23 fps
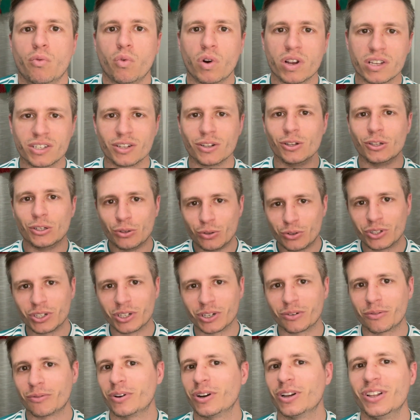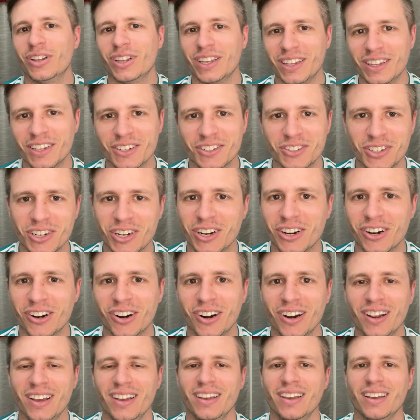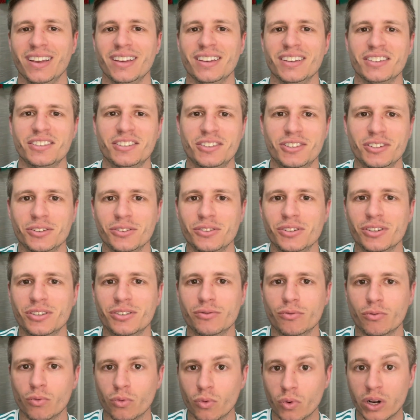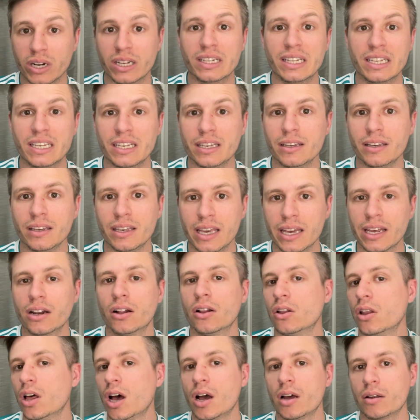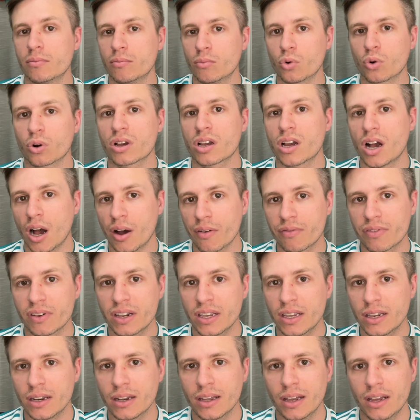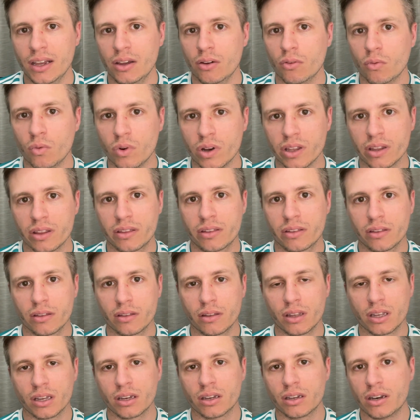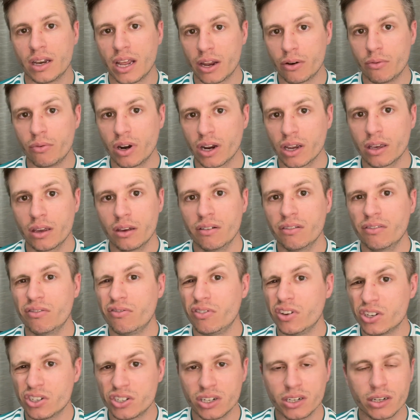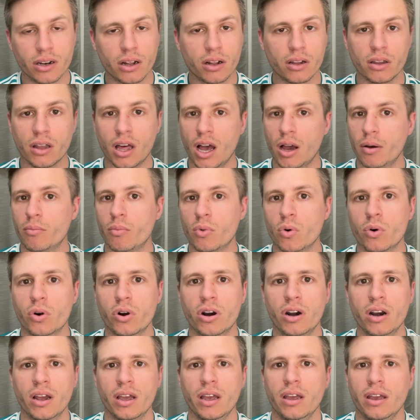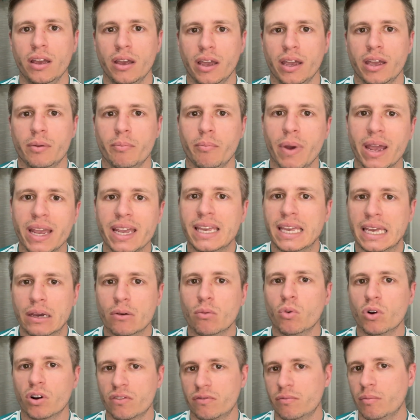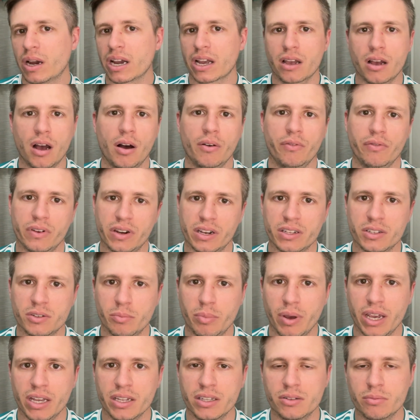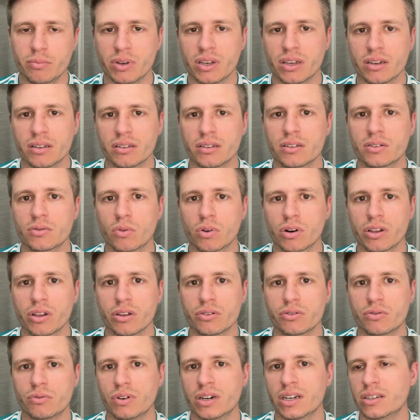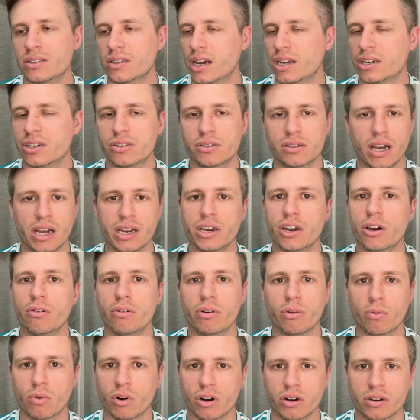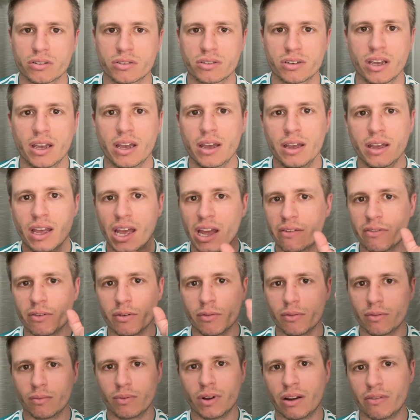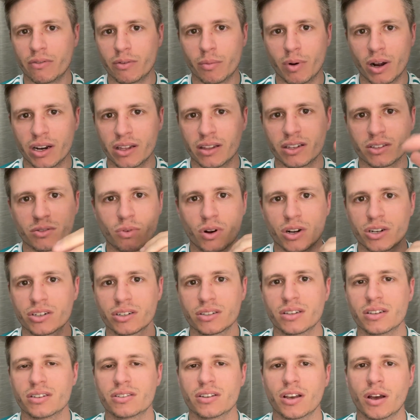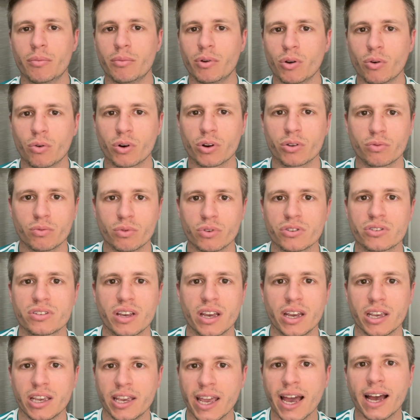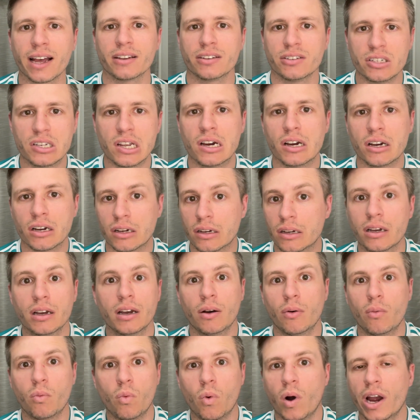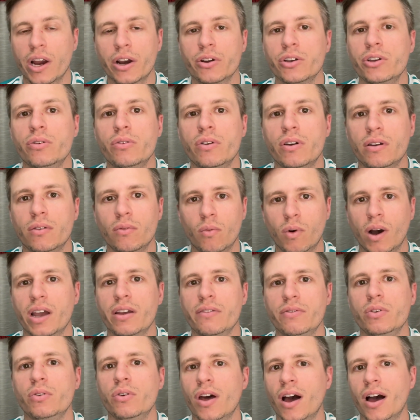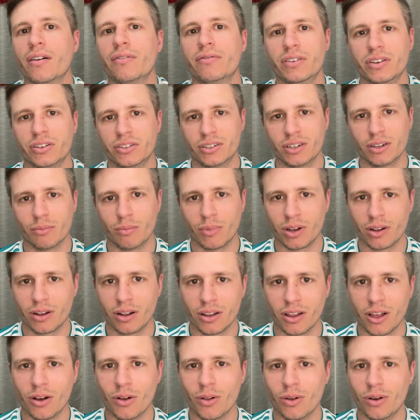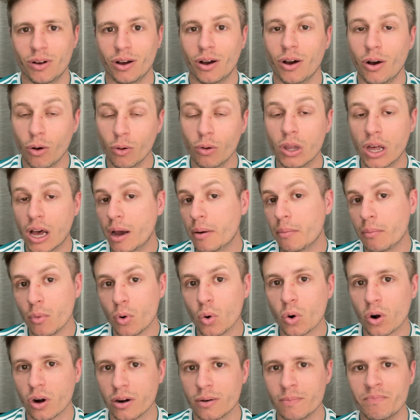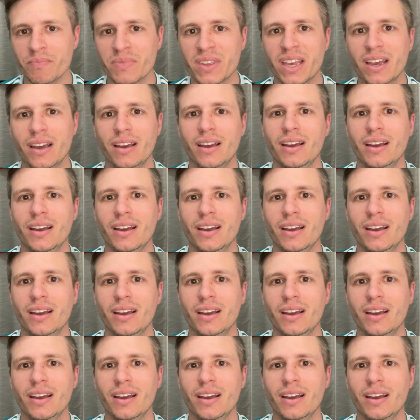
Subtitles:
resolution really this year is to just really get a lot more confident with the Ned Rig, fish it a lot more, and make it one of my confidence baits, because it's one of those rigs I know it works. Everybody that's watching this up north will say, yeah, duh, why have you not fished it a whole lot more?